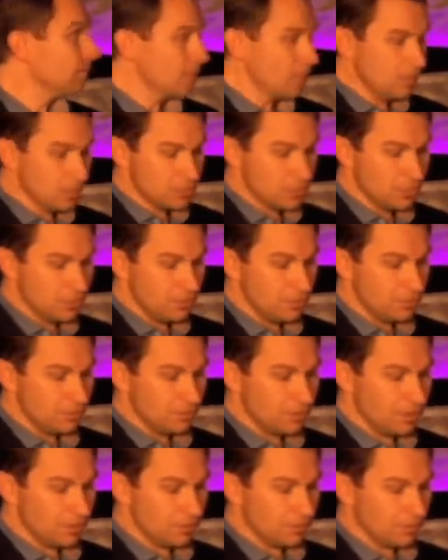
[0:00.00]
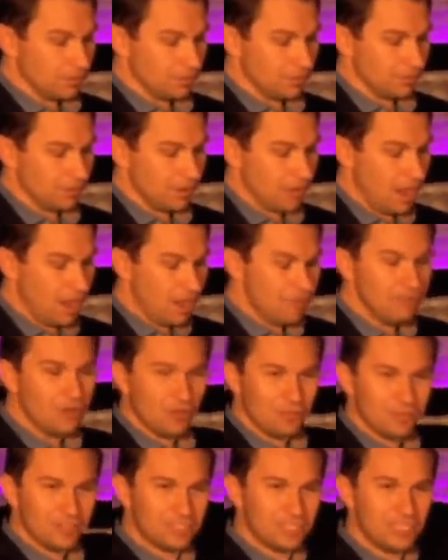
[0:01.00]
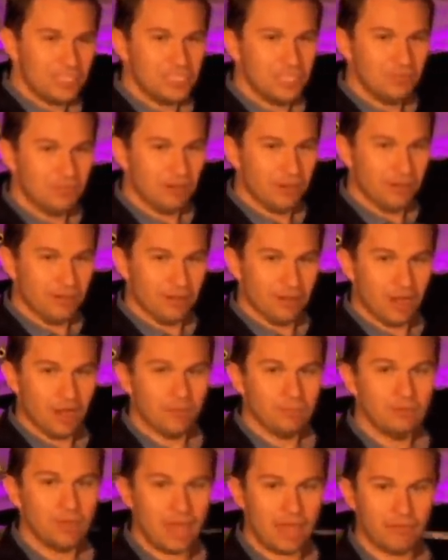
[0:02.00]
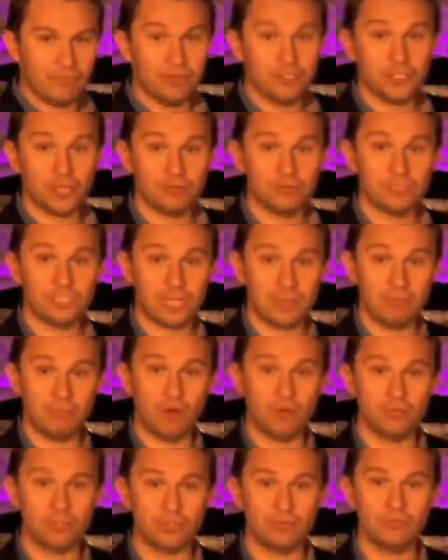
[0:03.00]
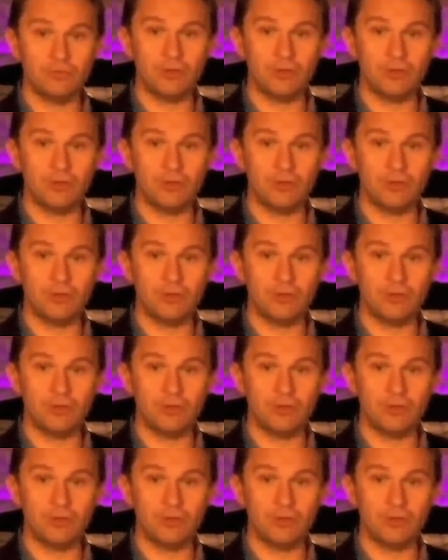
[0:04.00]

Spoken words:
So I've got this TT variant. I'm average. I would say most of you